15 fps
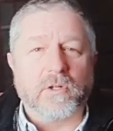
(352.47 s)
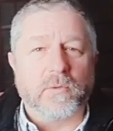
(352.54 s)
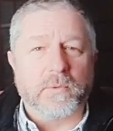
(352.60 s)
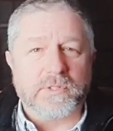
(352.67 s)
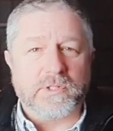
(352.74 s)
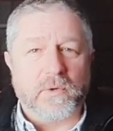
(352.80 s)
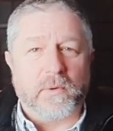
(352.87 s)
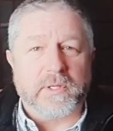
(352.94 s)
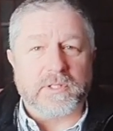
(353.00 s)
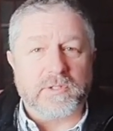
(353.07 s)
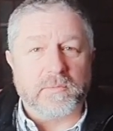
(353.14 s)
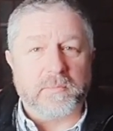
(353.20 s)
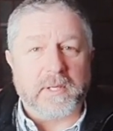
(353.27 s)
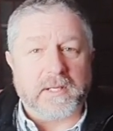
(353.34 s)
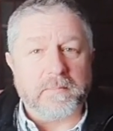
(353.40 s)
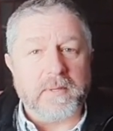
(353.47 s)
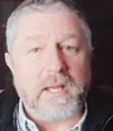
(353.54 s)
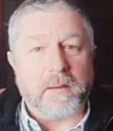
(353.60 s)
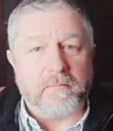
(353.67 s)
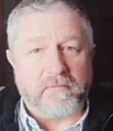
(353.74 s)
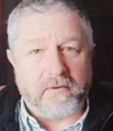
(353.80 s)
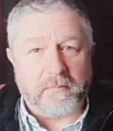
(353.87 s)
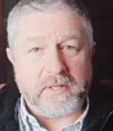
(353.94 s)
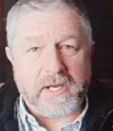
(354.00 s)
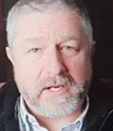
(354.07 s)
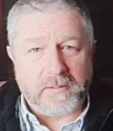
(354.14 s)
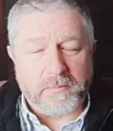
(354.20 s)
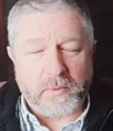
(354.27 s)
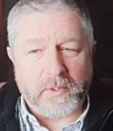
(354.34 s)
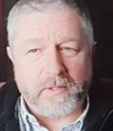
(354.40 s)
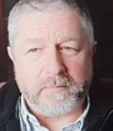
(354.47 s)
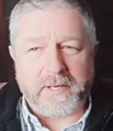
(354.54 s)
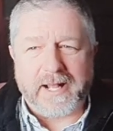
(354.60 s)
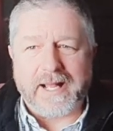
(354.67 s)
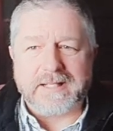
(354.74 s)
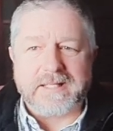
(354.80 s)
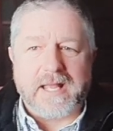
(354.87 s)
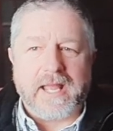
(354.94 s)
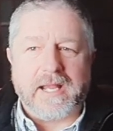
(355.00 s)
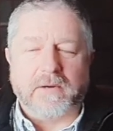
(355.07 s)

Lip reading: My uncle was going to pick me up from the airport,